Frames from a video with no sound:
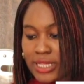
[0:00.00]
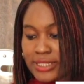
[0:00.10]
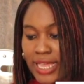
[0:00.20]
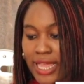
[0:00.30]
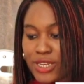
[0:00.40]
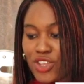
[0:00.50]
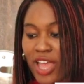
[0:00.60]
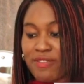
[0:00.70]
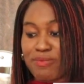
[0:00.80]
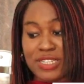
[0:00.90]
Then you
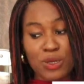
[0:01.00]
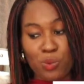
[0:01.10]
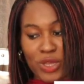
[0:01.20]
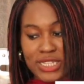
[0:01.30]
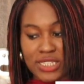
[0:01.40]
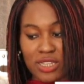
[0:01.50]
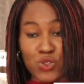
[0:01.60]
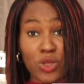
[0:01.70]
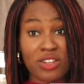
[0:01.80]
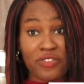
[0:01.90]
have medium weighting
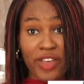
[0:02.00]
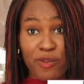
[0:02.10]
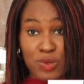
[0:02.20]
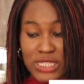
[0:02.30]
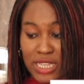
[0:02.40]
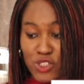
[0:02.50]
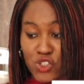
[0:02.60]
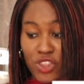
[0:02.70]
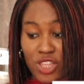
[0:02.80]
25% to